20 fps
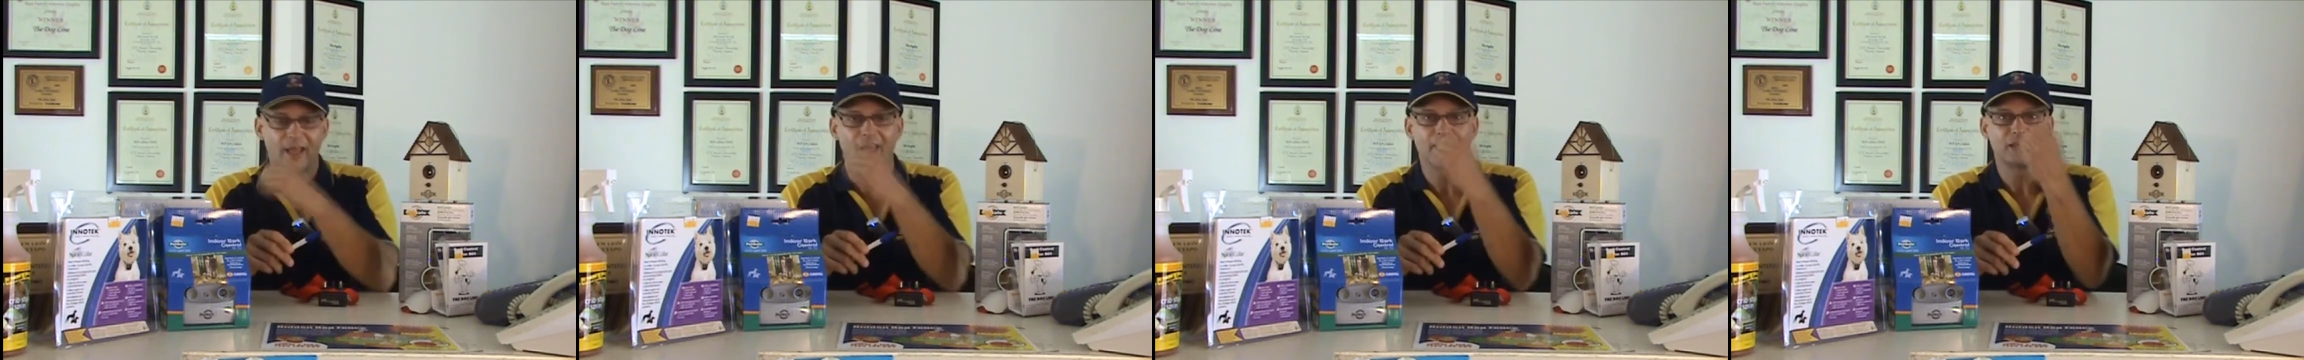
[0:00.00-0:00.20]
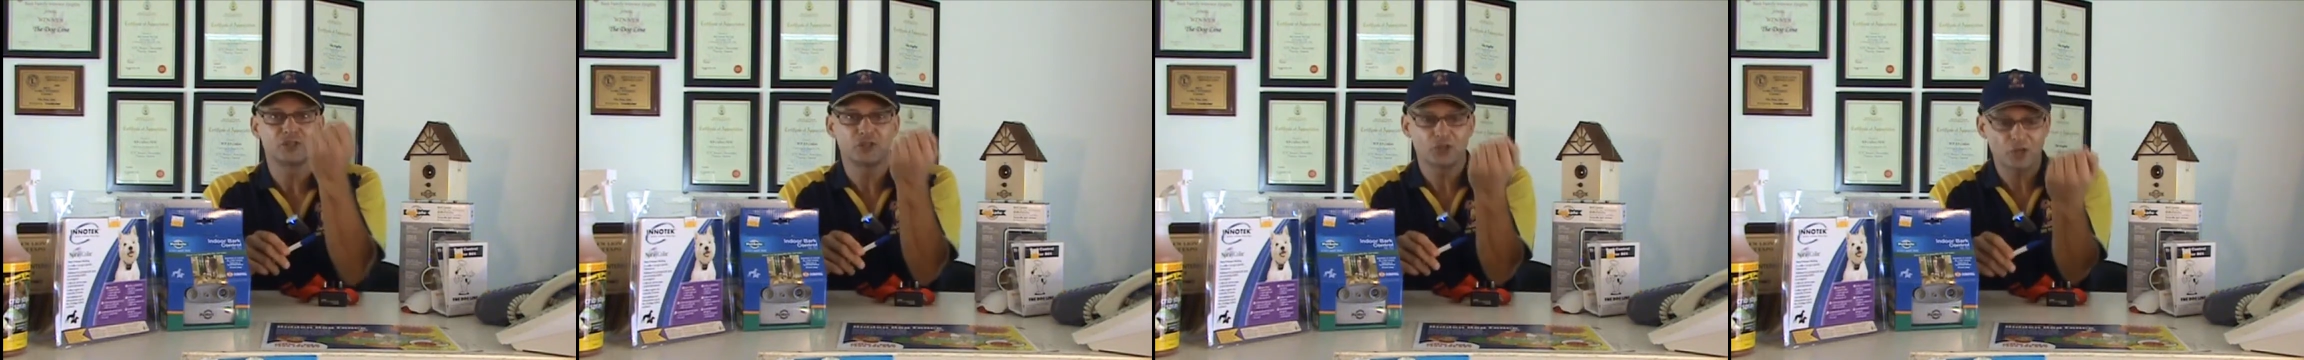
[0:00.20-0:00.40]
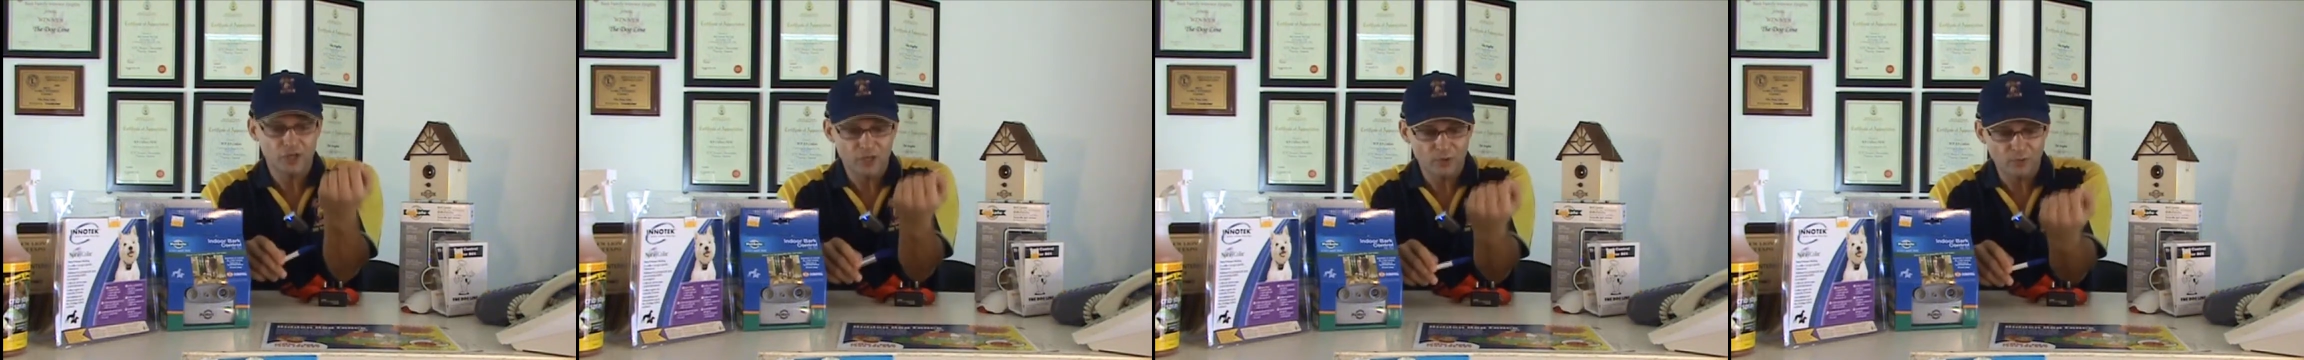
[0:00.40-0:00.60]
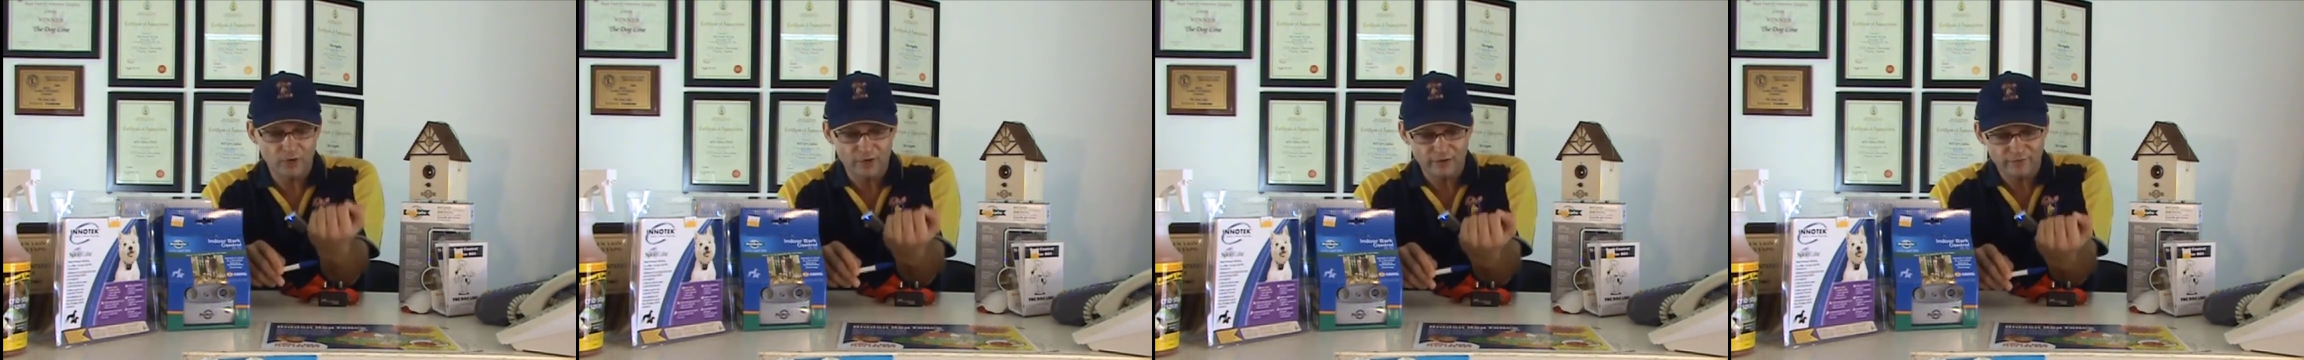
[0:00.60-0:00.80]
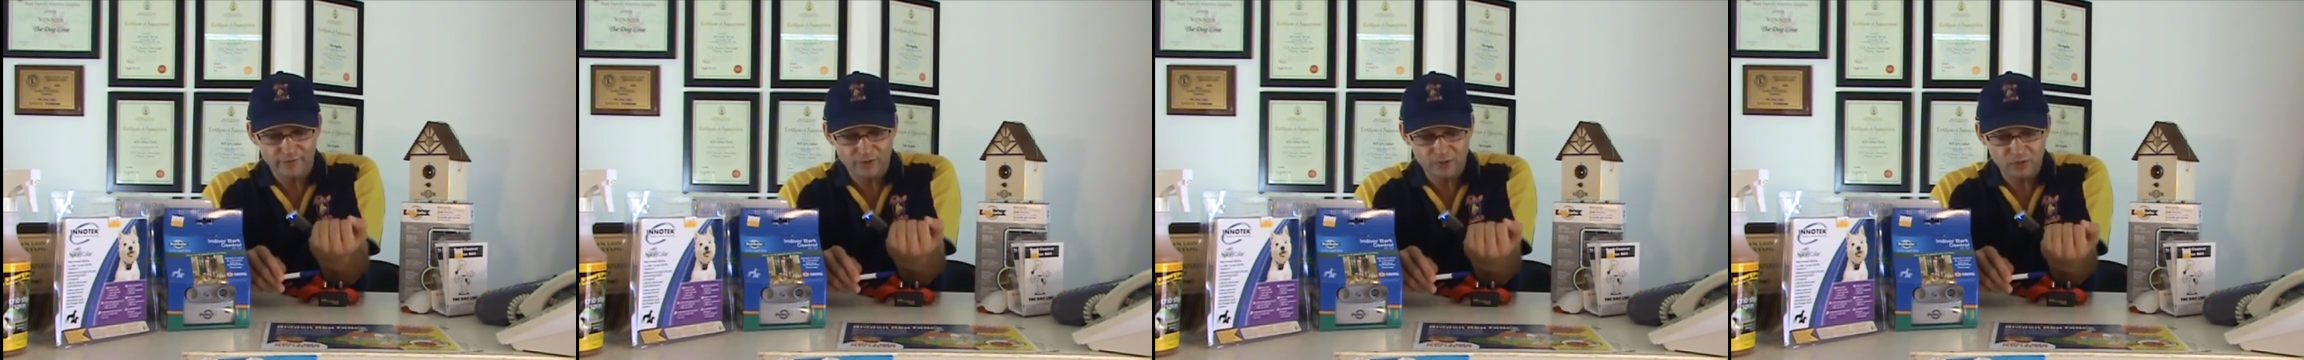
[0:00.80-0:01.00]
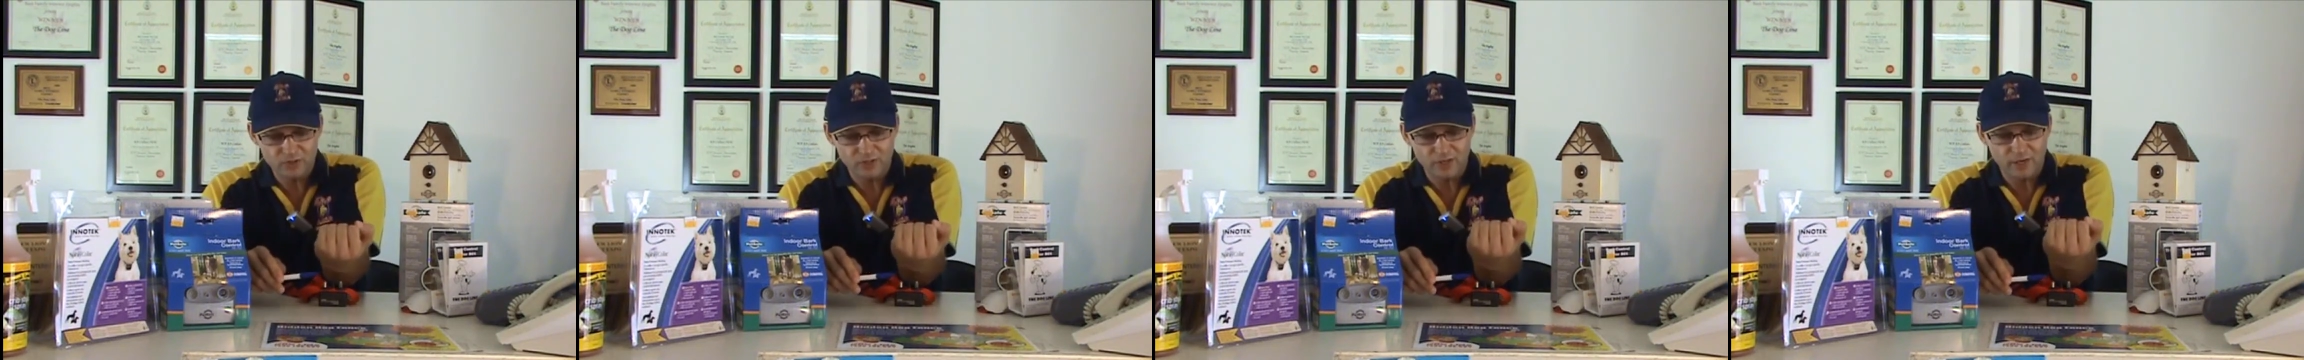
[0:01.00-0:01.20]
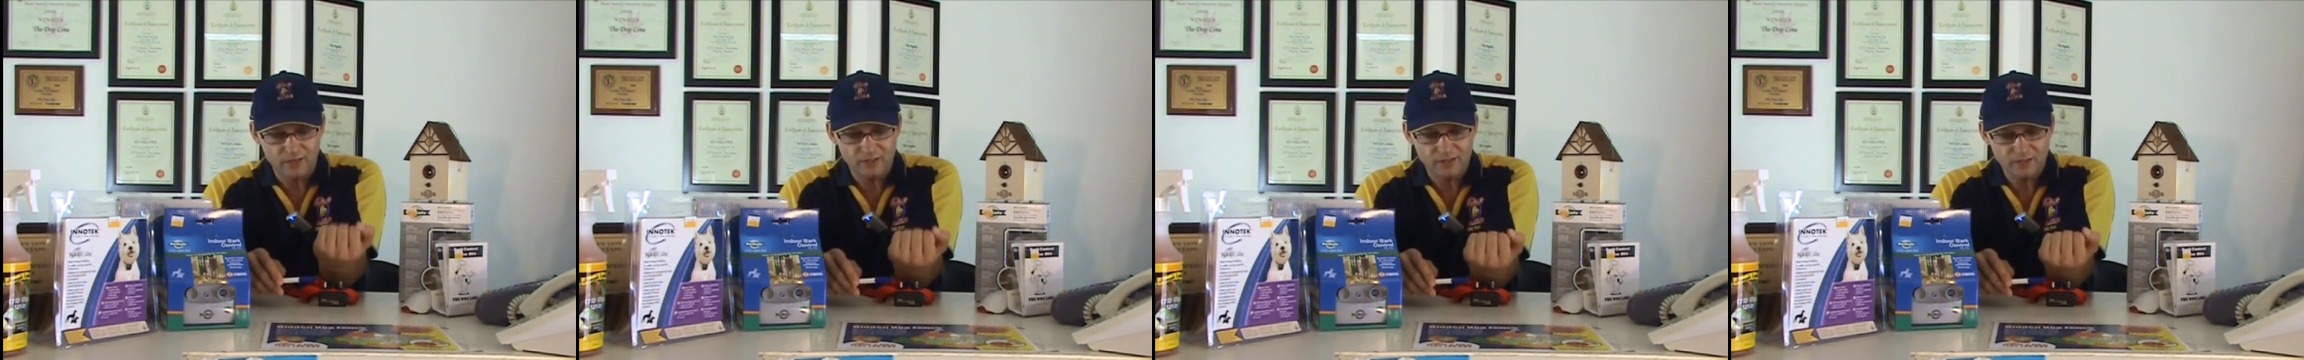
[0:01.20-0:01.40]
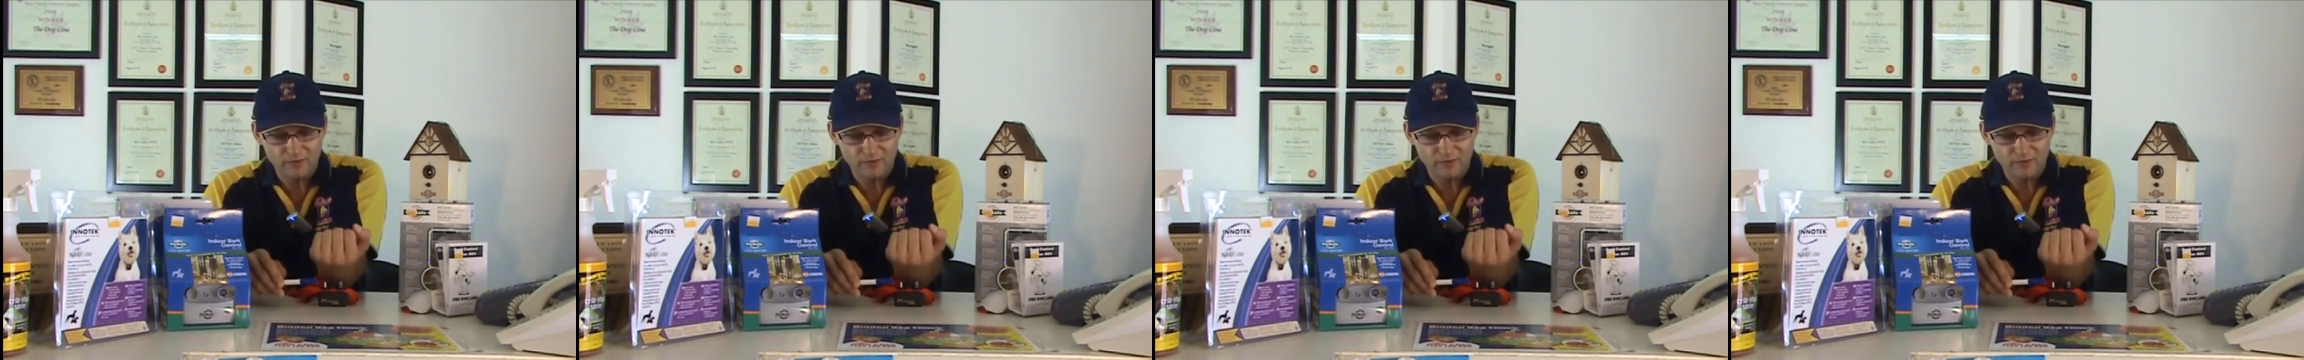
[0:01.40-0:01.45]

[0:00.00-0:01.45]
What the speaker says: and show you what it feels like.